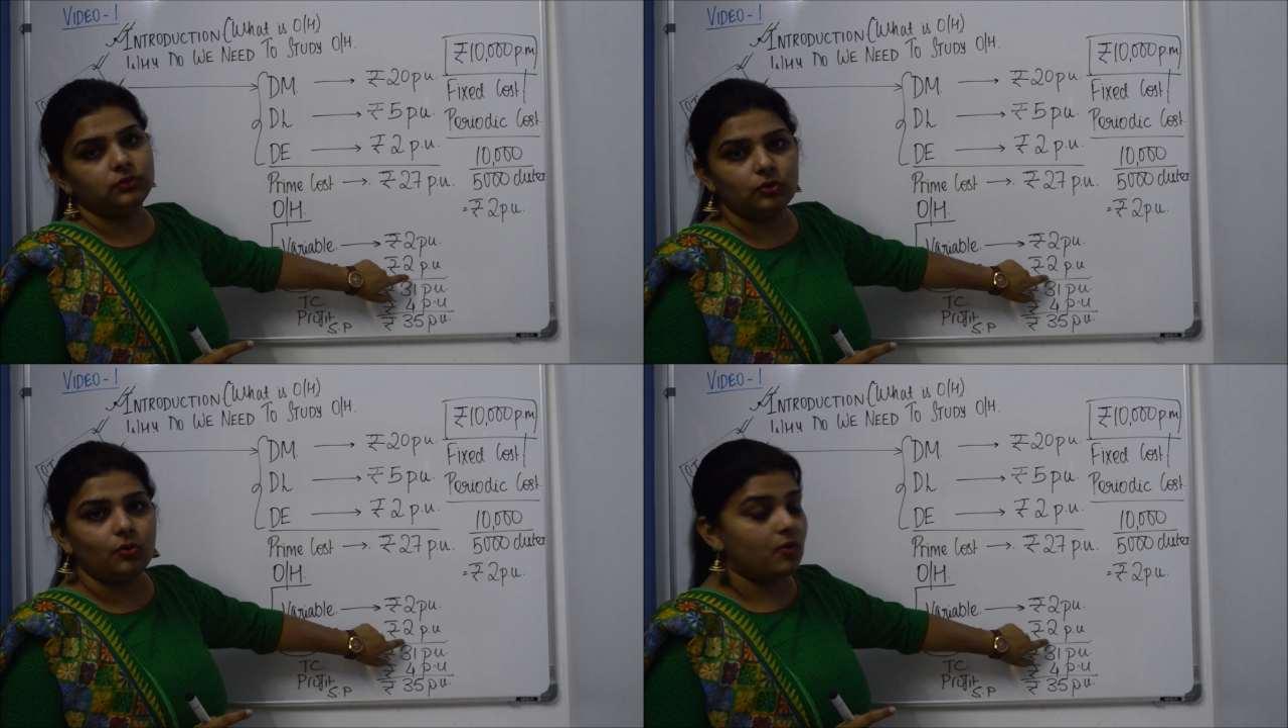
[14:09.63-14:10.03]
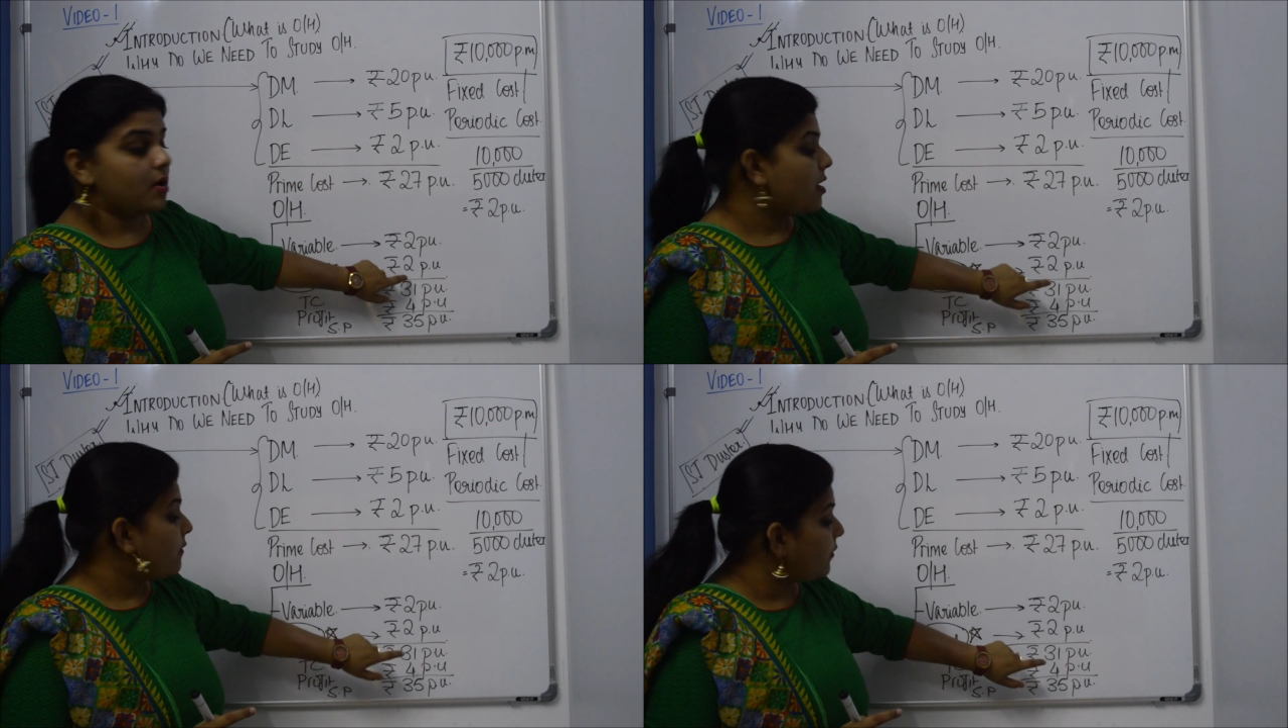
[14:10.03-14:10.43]
No.
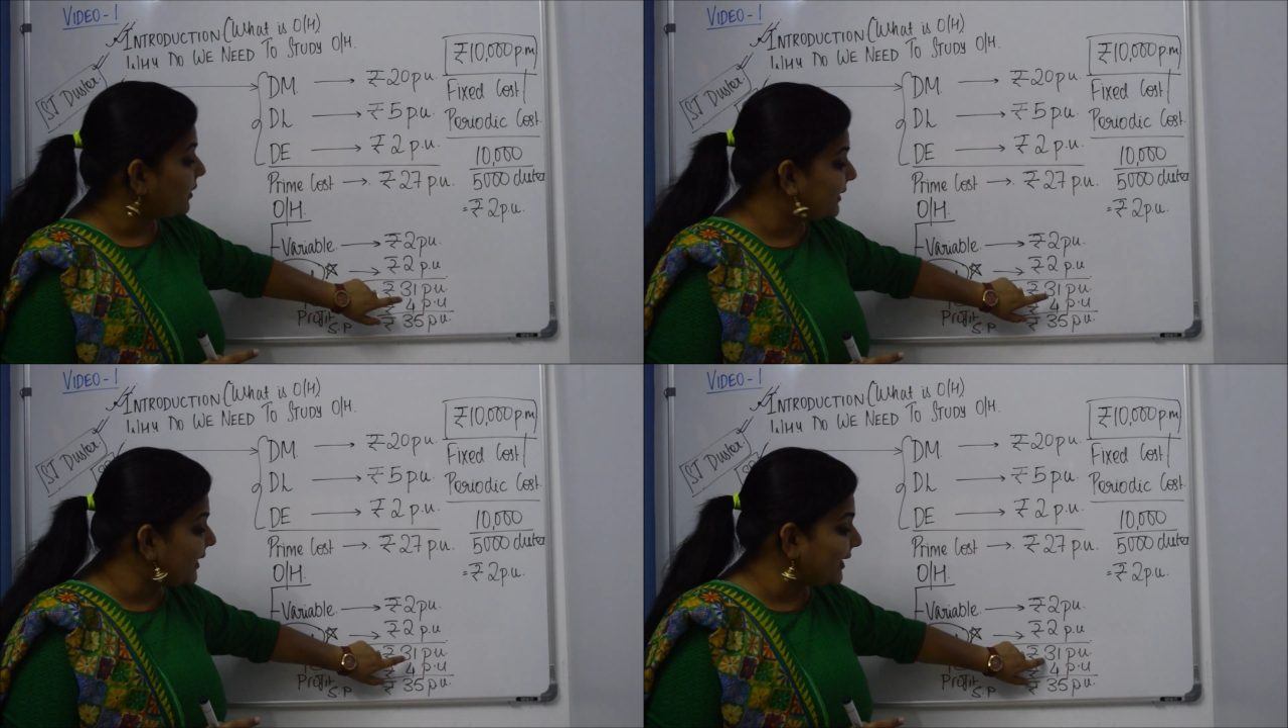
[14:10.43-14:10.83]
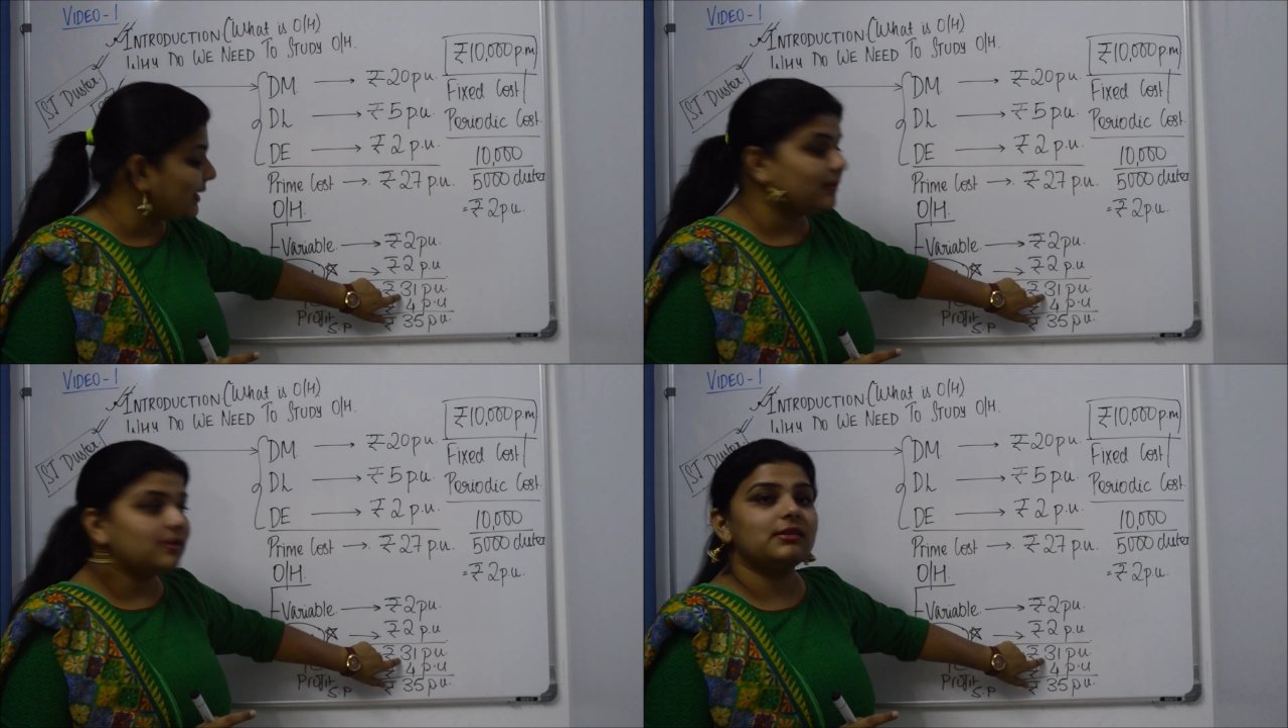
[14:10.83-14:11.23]
For
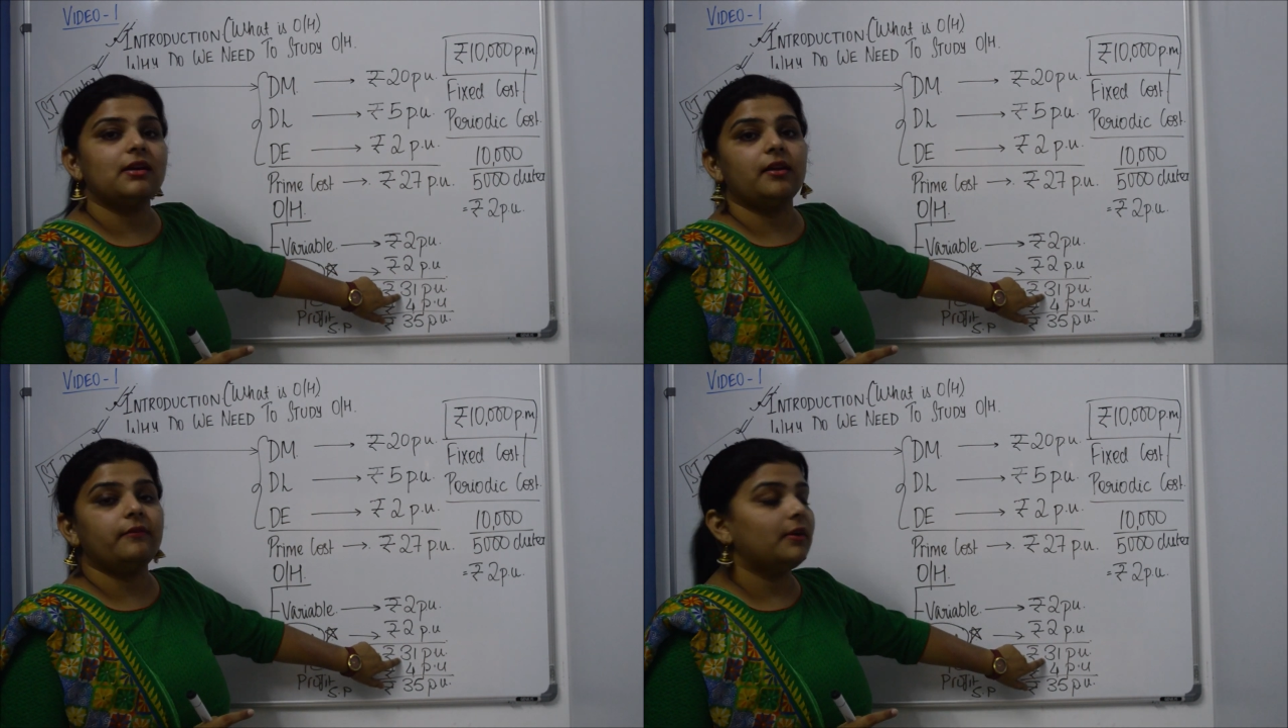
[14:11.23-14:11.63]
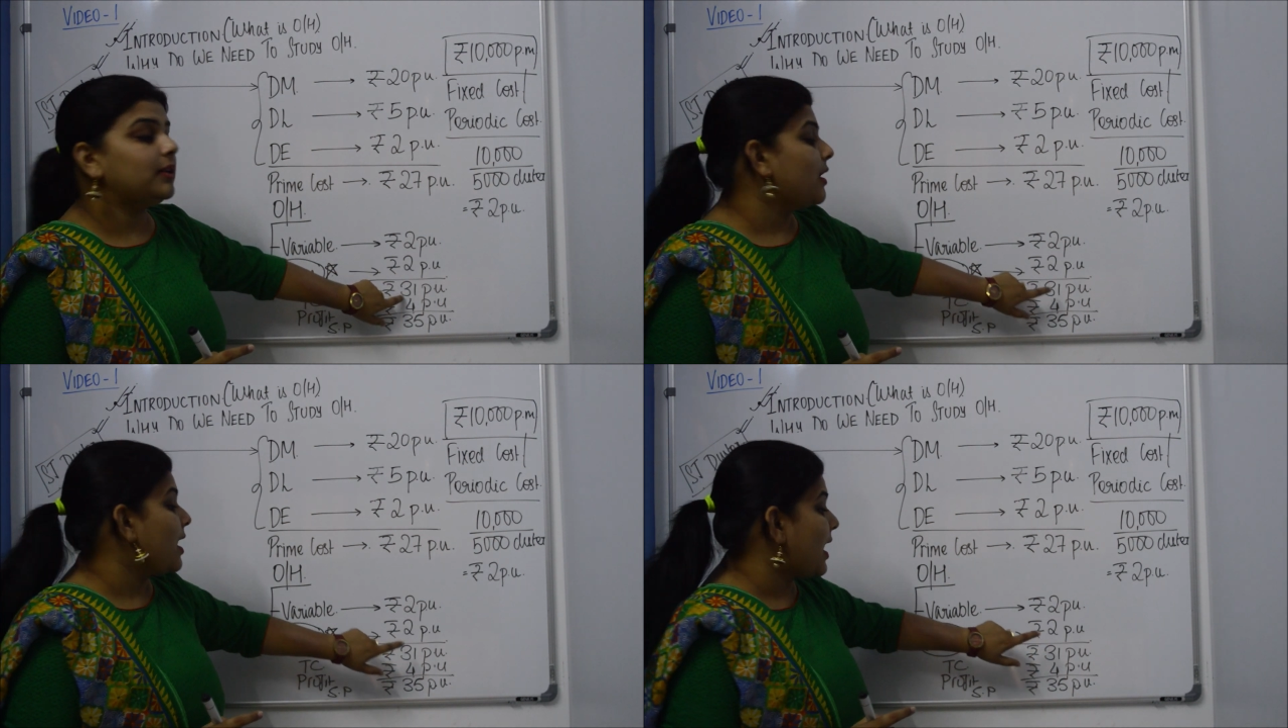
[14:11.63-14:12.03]
getting this 31,
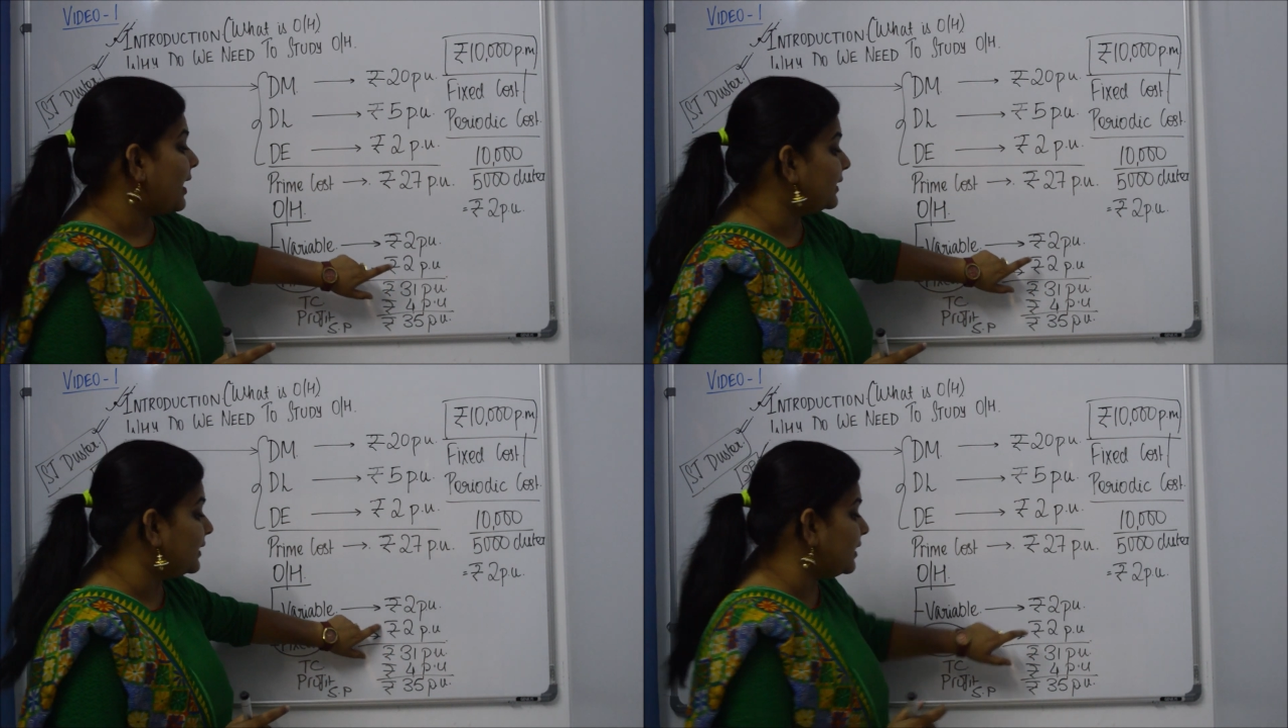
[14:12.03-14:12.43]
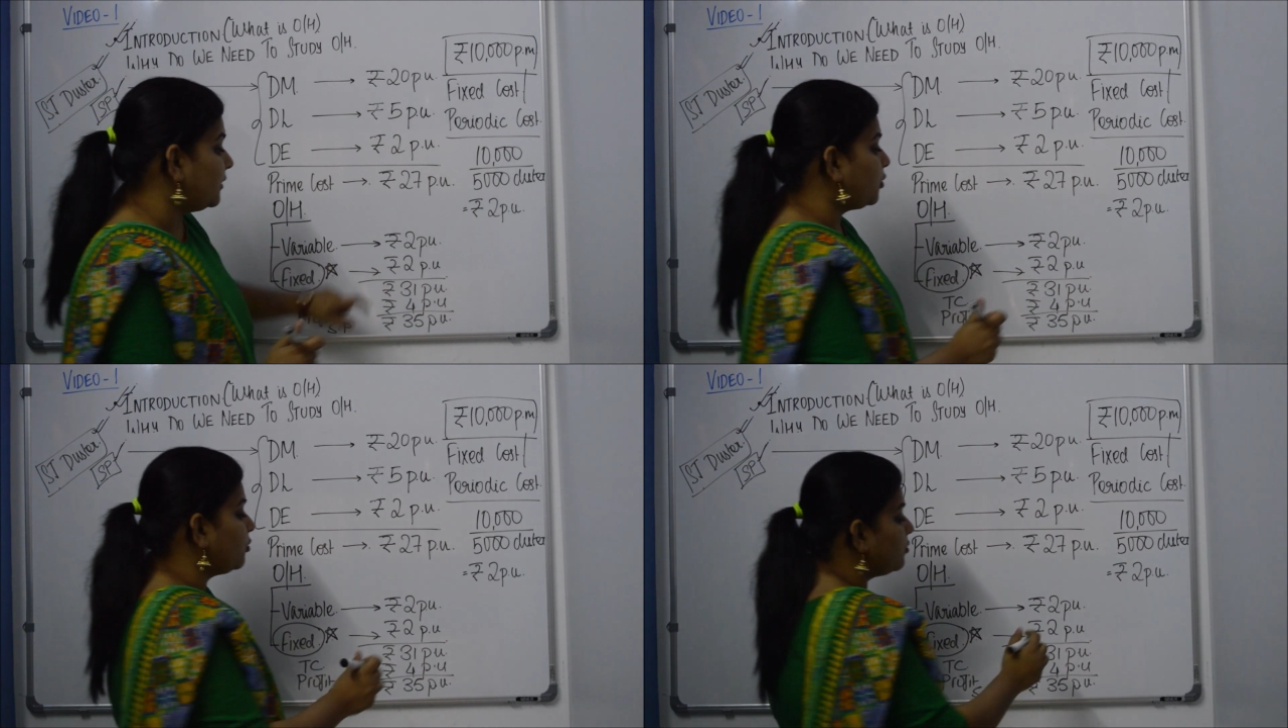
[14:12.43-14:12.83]
I
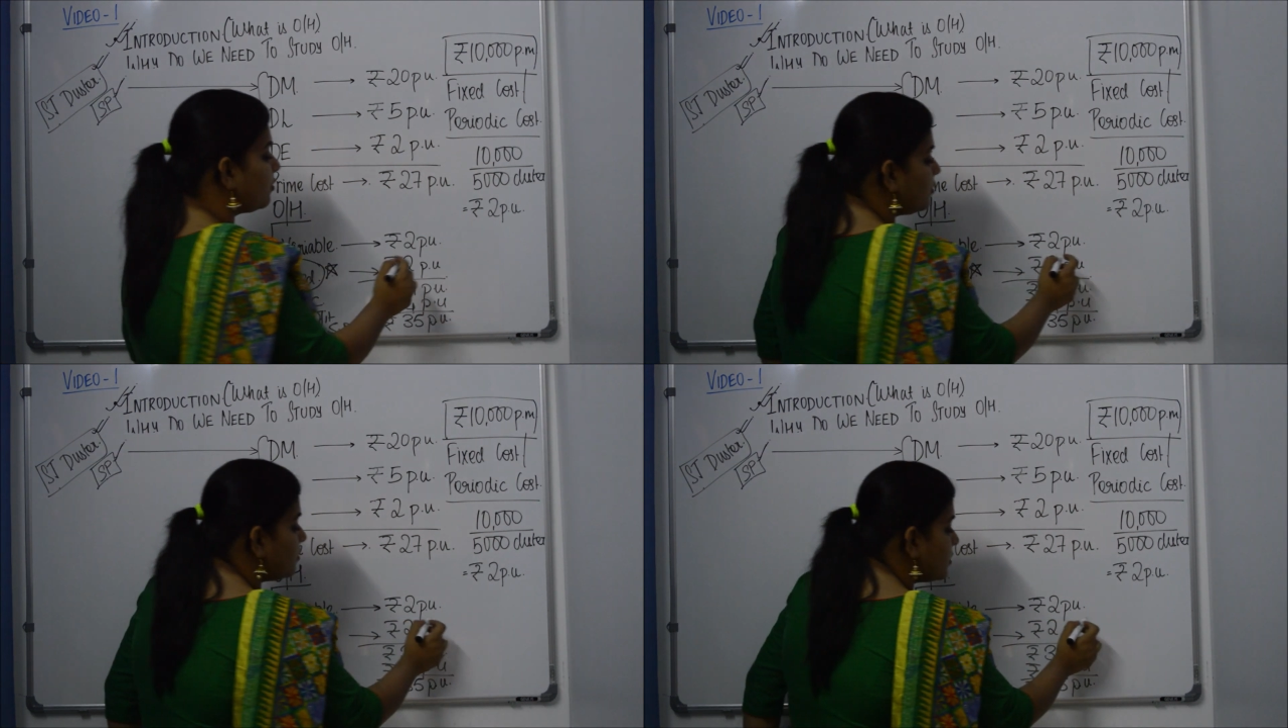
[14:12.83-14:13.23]
need to know